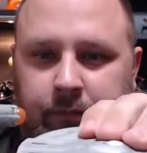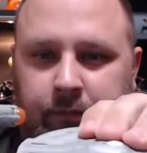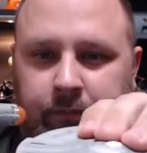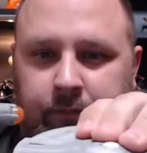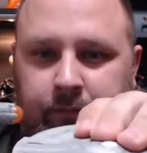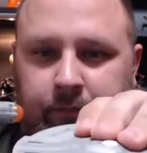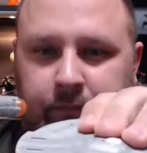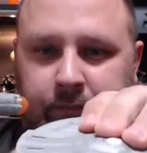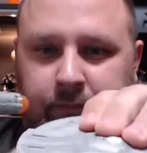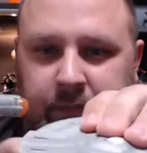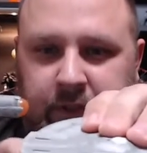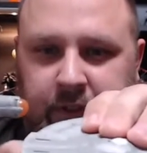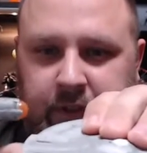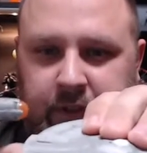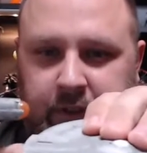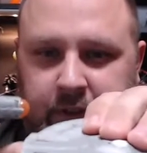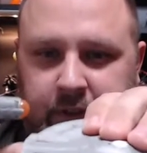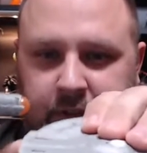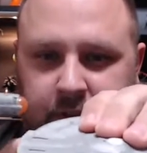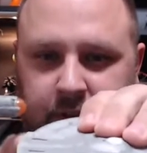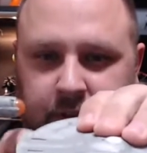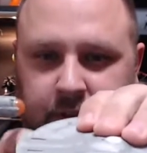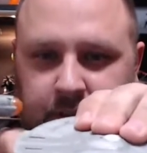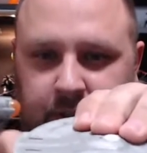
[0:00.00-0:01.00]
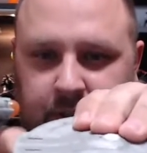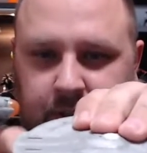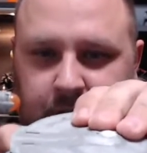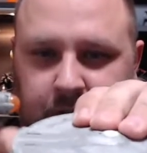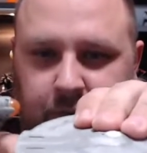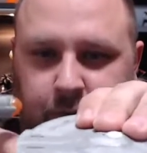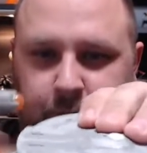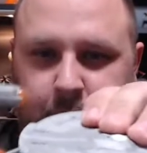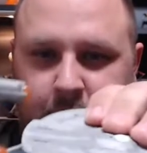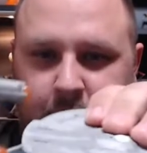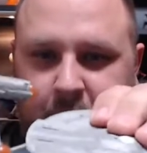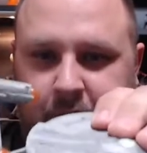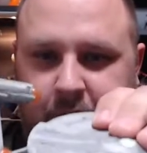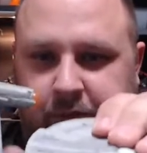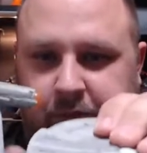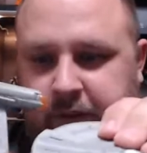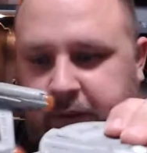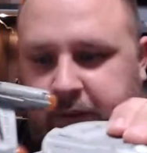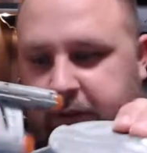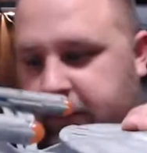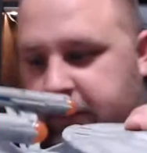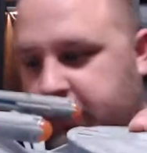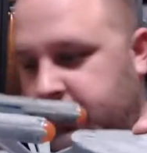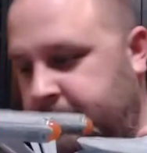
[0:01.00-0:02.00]
I think the neck is
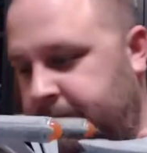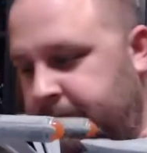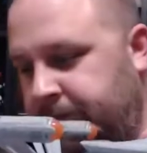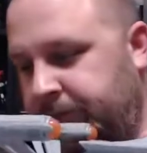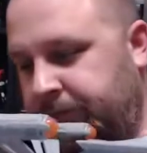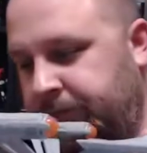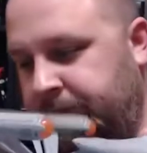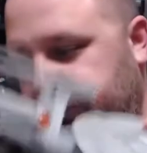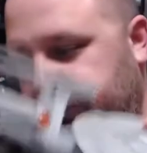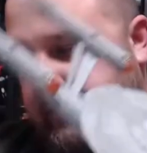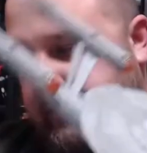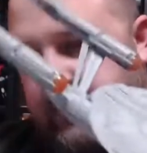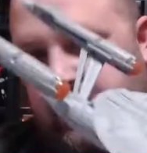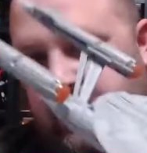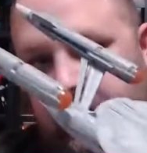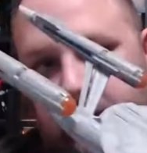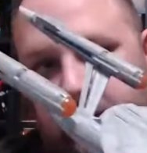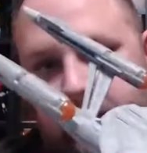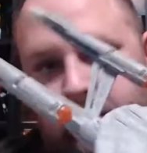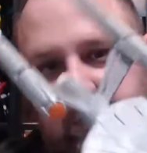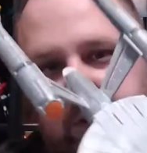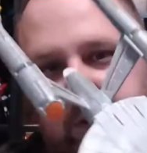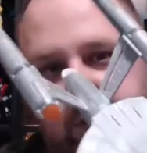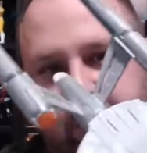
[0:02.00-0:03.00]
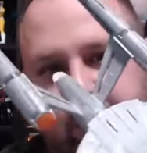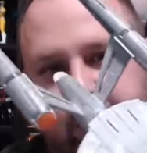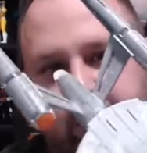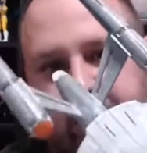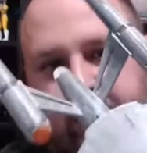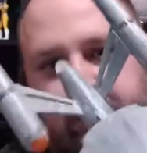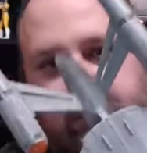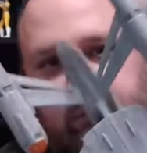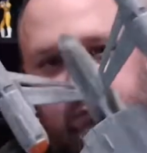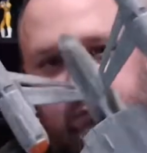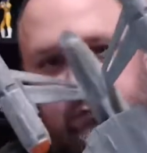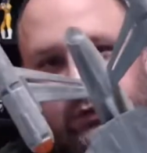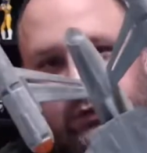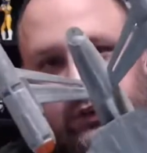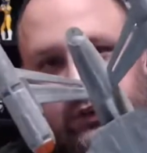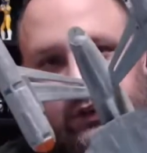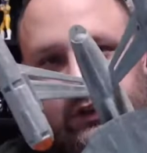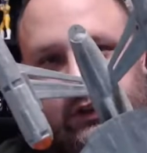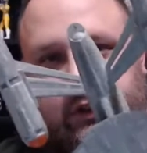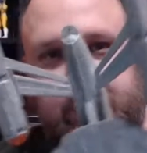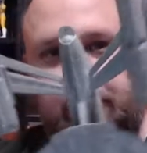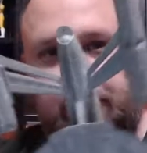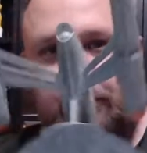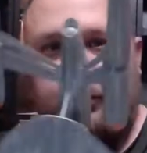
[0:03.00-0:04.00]
plastic. That's just a
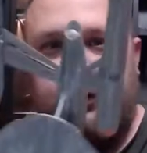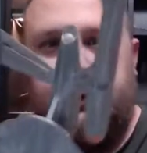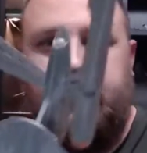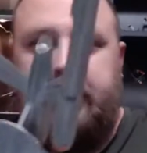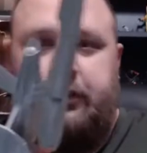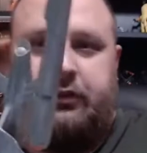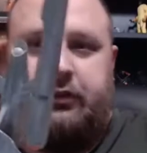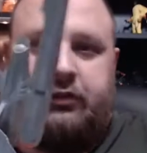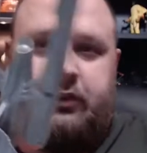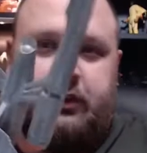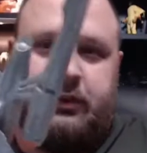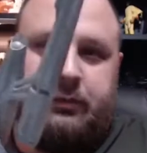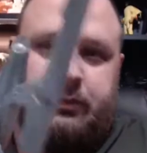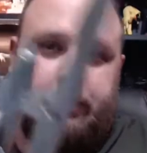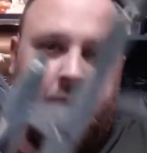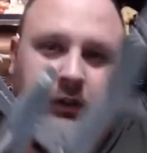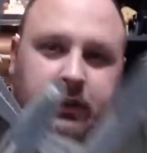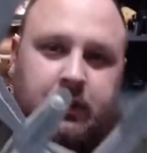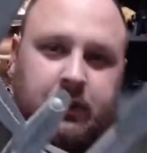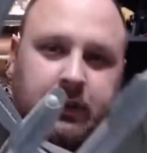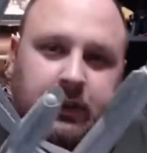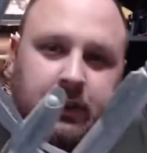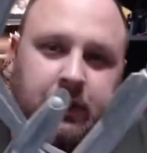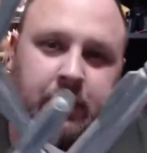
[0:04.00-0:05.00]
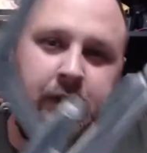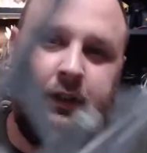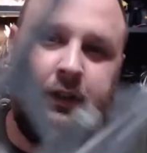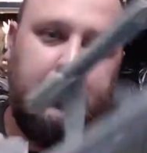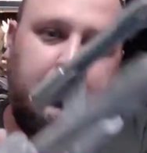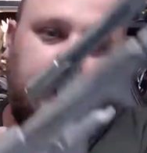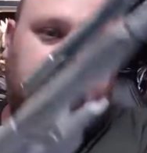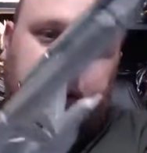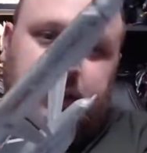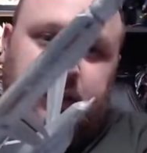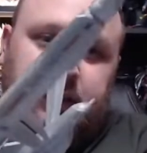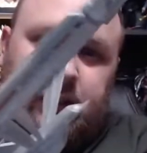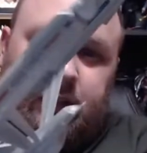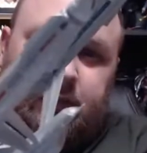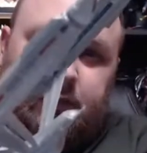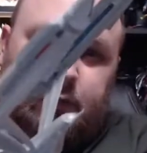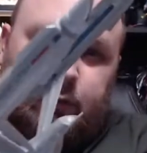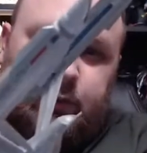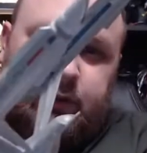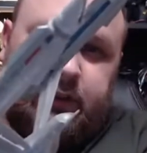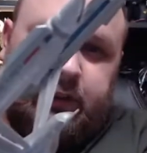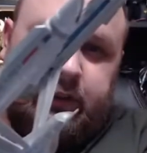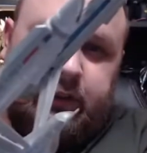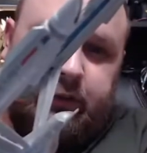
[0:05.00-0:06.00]
really pretty ship. I love it
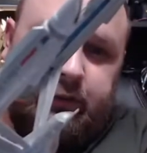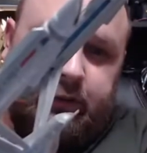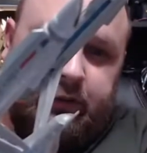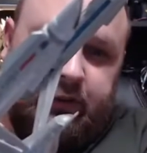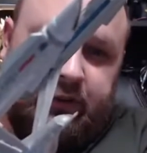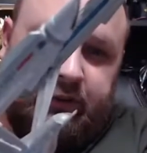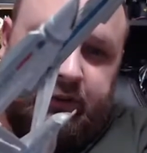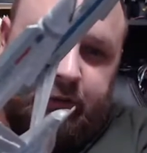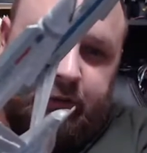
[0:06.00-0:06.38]
when they do the